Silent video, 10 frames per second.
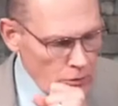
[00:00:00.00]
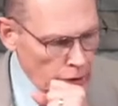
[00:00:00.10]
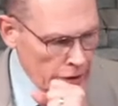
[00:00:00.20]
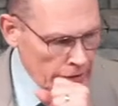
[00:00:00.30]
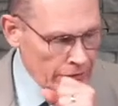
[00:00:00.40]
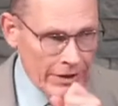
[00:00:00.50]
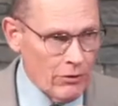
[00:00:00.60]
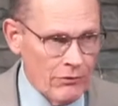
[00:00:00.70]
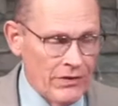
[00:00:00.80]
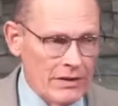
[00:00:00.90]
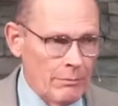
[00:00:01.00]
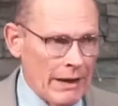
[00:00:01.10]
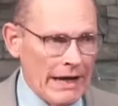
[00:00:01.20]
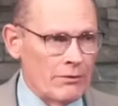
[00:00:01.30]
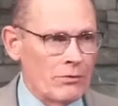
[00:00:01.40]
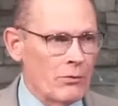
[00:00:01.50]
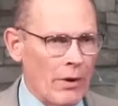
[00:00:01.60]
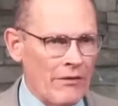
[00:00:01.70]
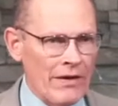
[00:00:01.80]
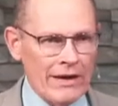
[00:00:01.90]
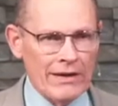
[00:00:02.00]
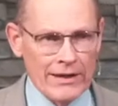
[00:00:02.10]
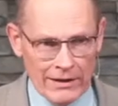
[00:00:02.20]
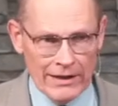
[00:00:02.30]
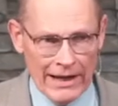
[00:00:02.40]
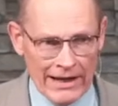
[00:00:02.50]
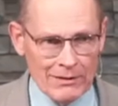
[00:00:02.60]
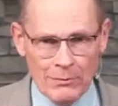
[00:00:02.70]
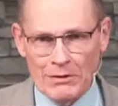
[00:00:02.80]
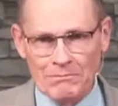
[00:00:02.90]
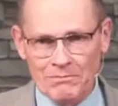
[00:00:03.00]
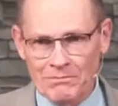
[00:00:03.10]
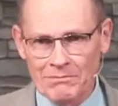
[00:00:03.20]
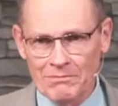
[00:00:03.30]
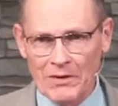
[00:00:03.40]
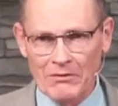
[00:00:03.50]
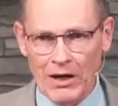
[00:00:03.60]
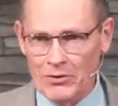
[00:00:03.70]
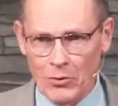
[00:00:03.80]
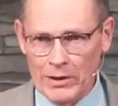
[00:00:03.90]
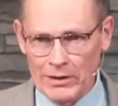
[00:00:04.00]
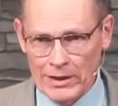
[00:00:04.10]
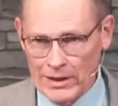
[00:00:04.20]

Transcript: they don't feel bad when they kill an animal, they've got no guilty